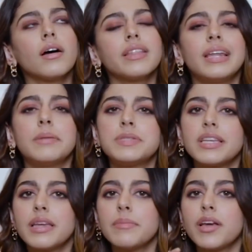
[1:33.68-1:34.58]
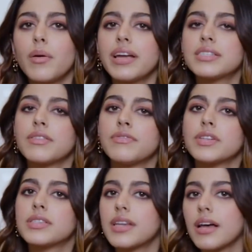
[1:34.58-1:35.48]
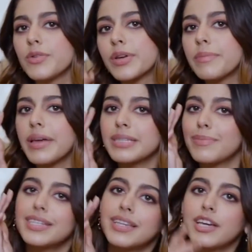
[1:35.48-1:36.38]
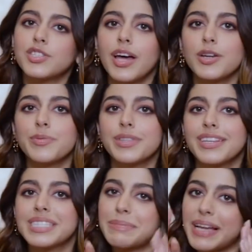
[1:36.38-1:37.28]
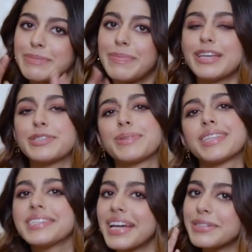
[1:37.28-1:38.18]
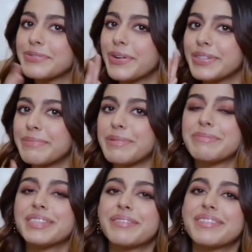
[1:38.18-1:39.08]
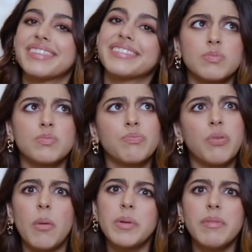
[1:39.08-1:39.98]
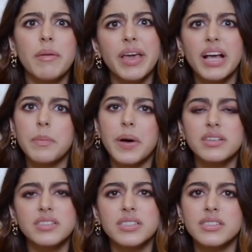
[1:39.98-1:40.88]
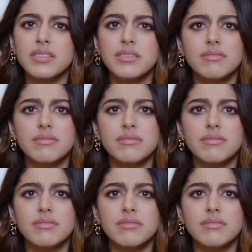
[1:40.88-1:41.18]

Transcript: Uh, that lipstick can be quite versatile. You can make some nice eyeshadow with it, some nice blush with it, and of course some lipstick. Probably my makeup artist.